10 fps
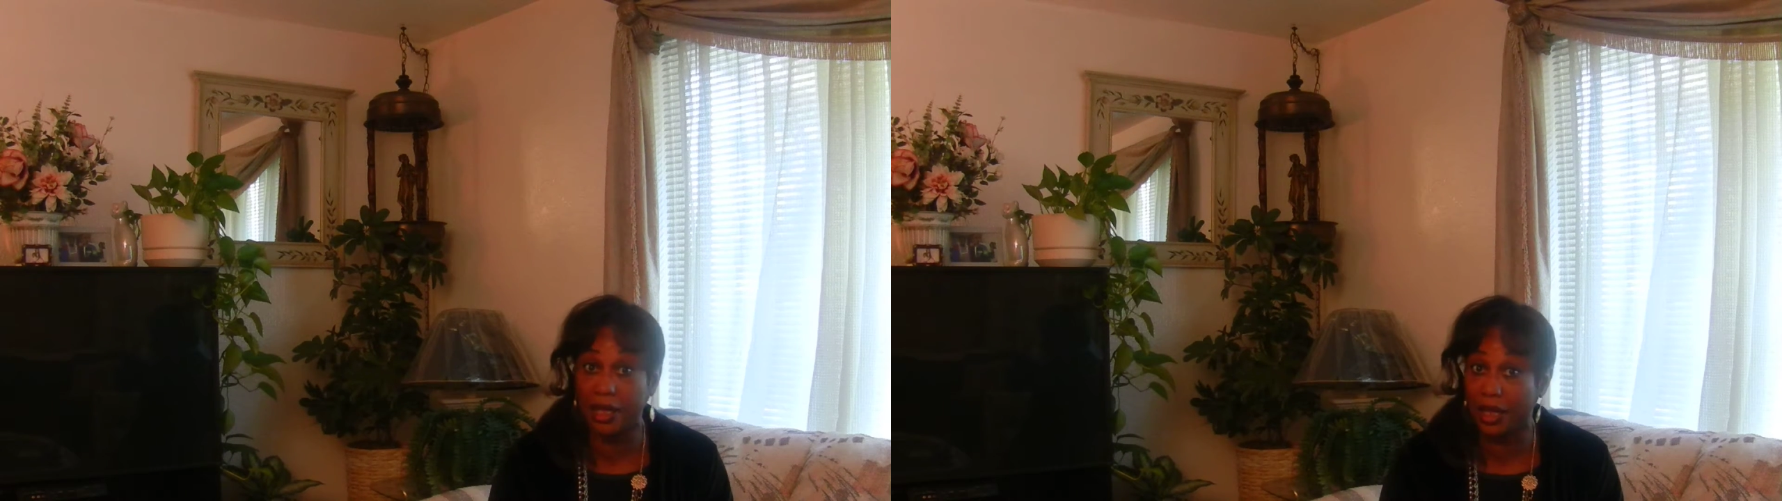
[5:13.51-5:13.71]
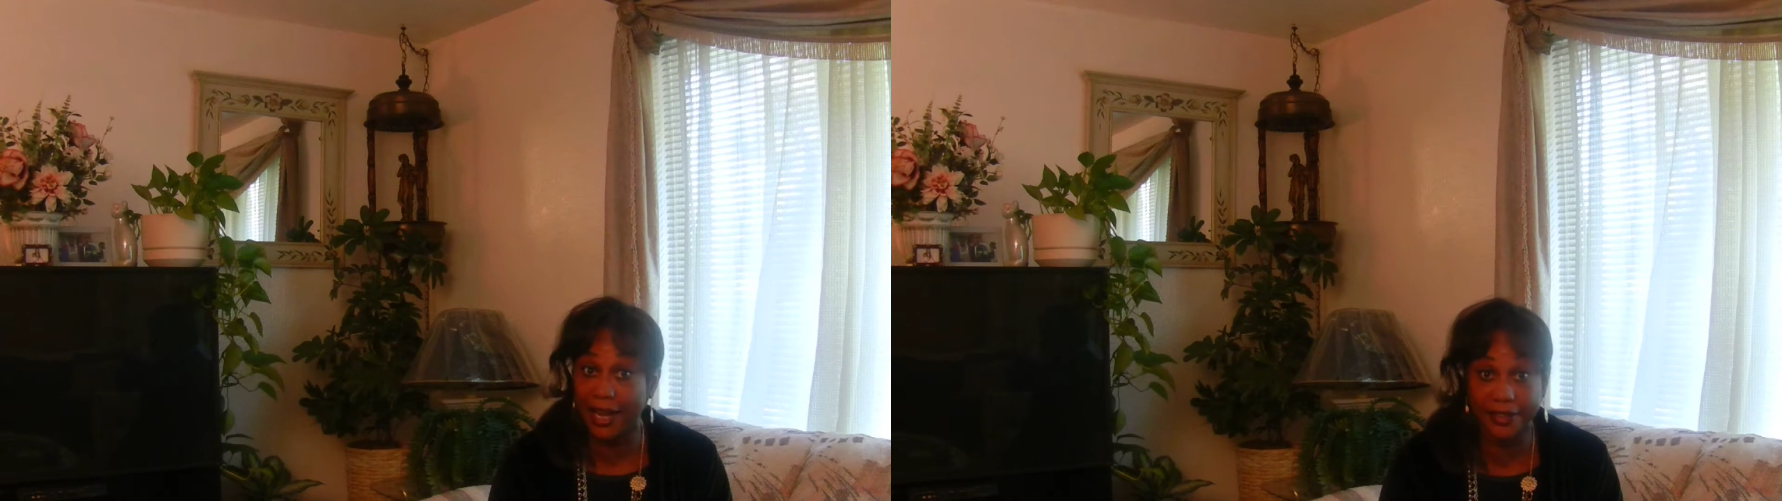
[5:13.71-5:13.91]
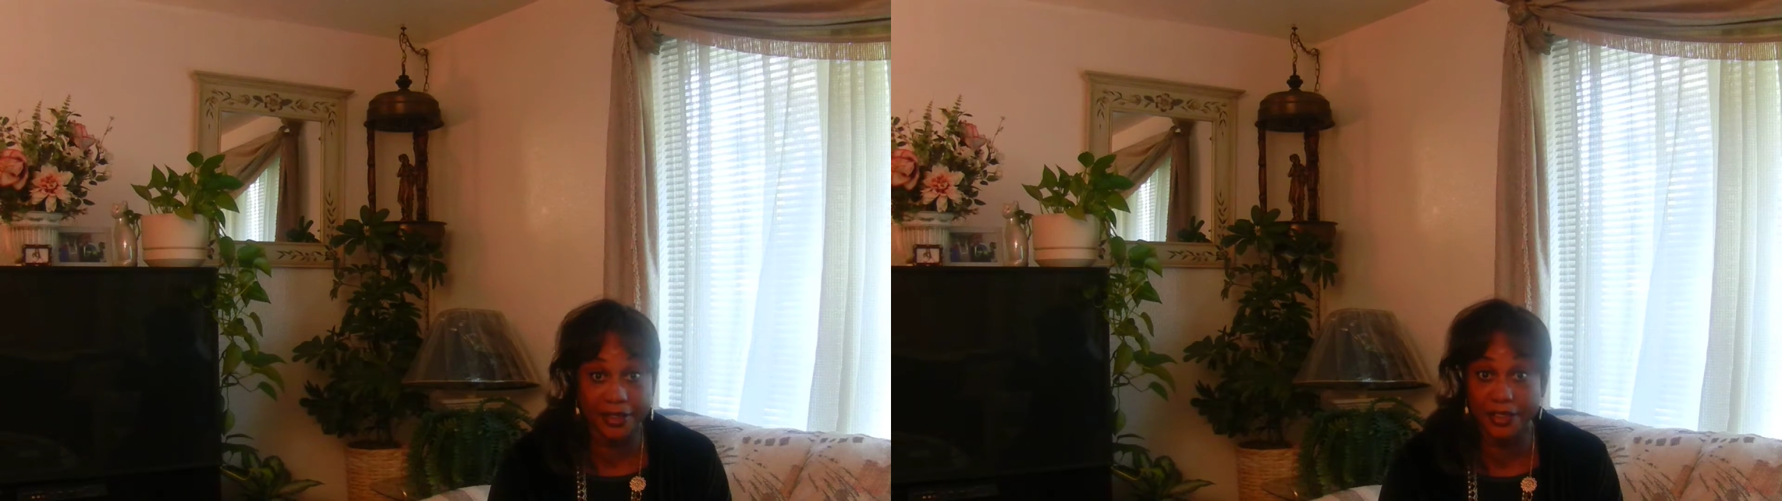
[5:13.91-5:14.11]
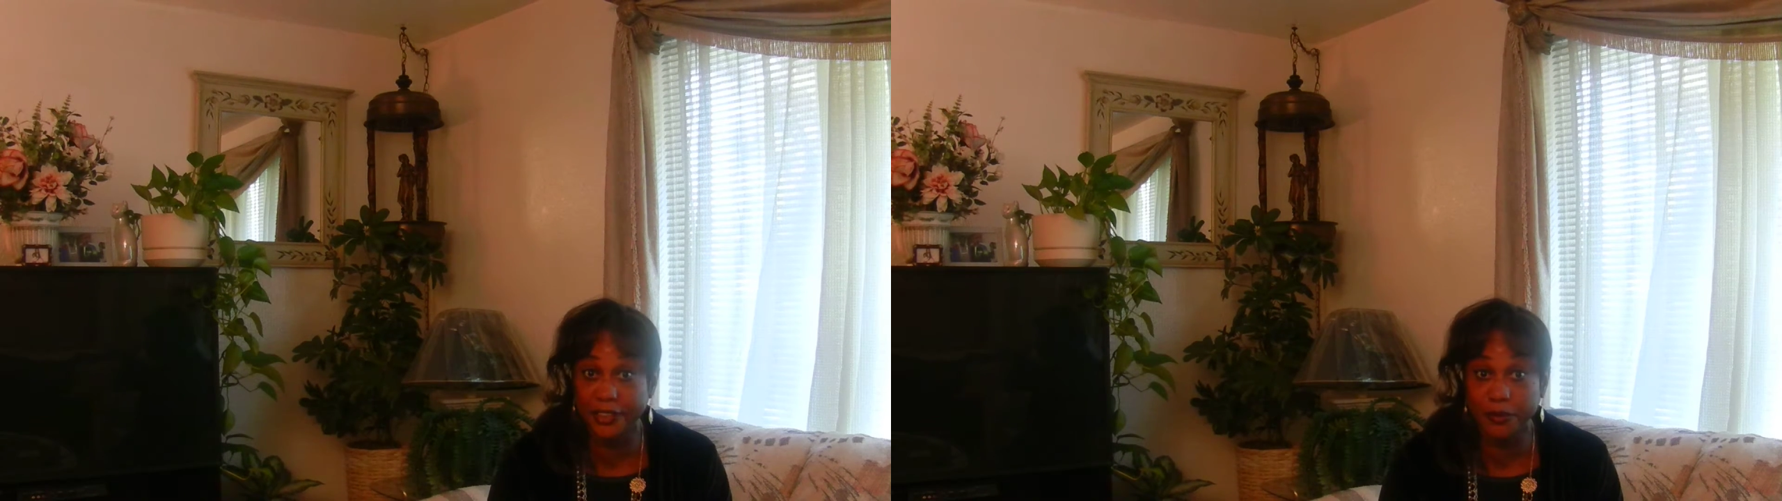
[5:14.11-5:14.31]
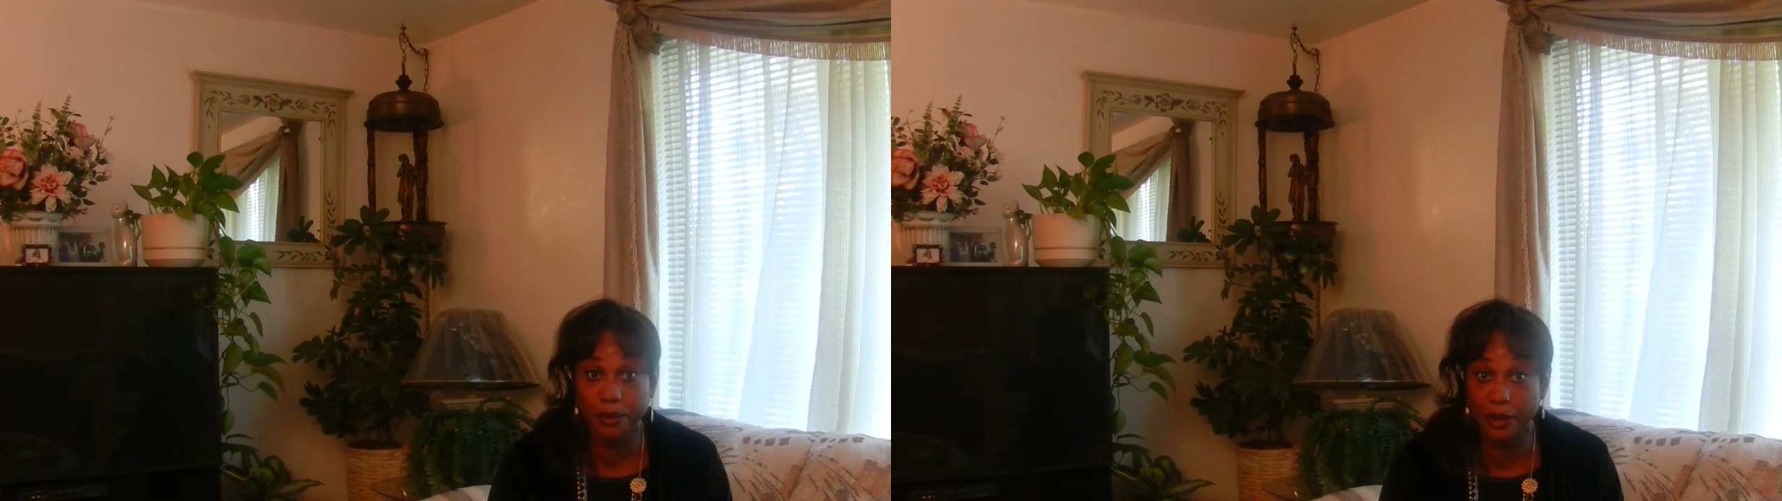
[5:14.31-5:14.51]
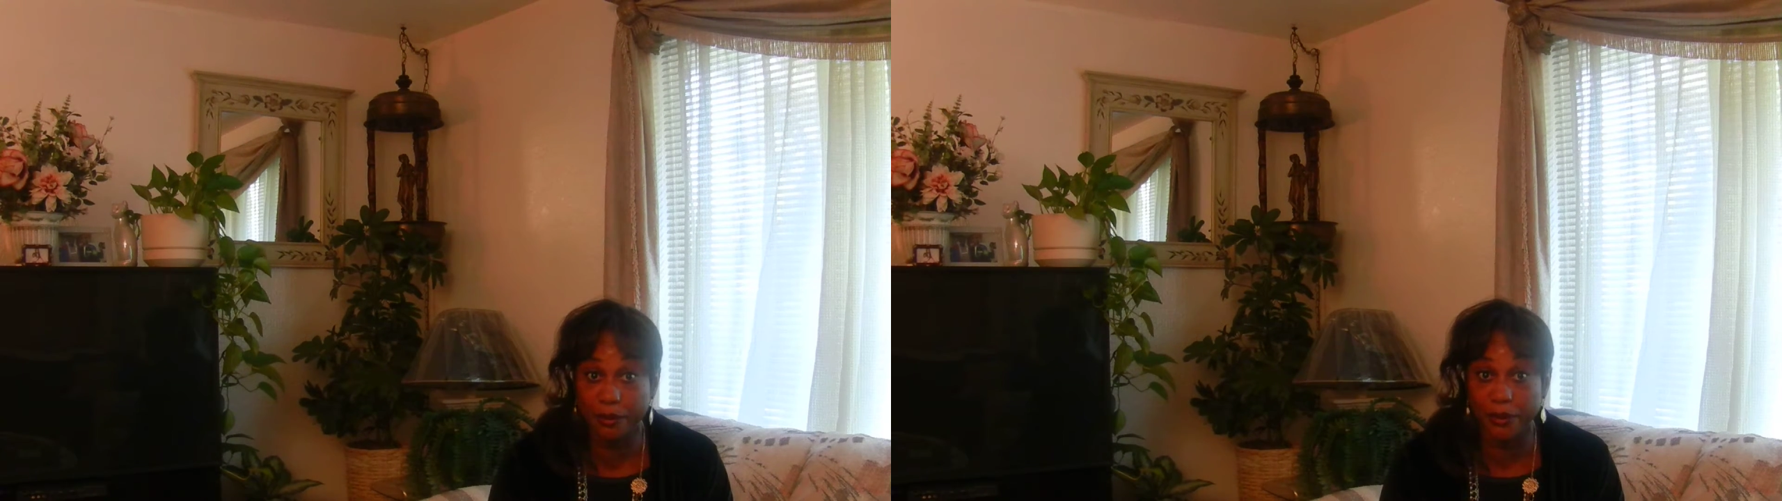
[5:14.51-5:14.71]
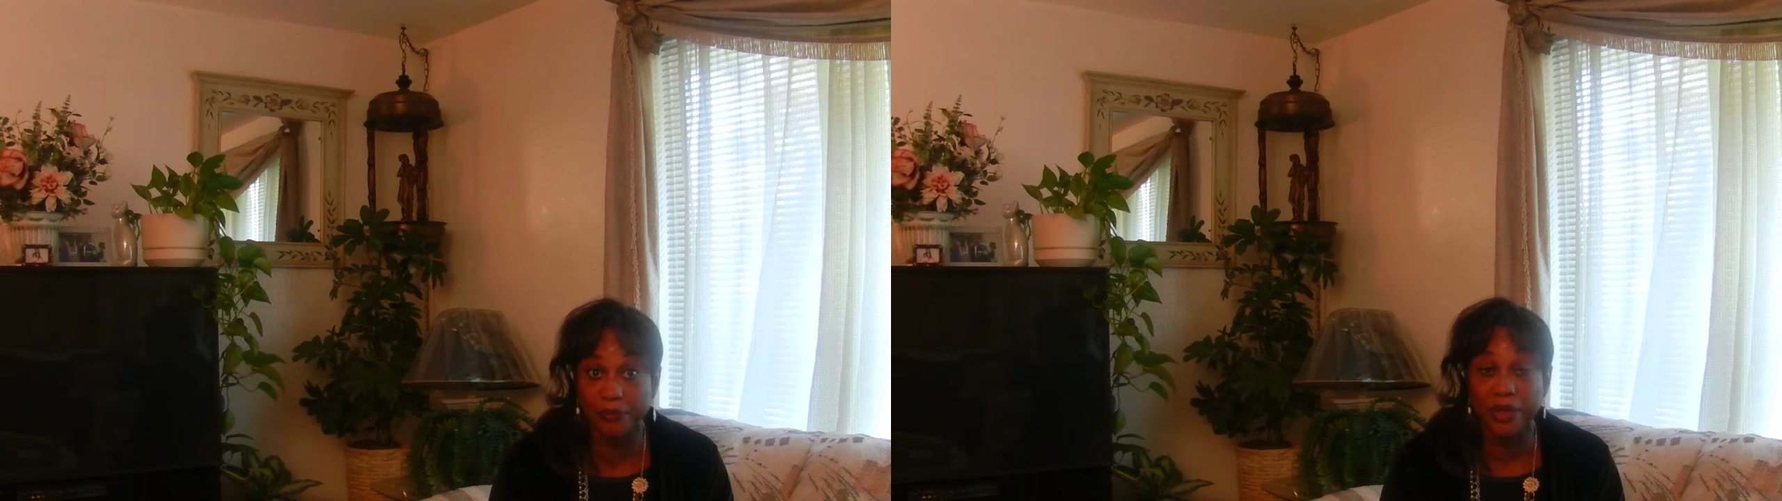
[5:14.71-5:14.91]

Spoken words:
lot to these people.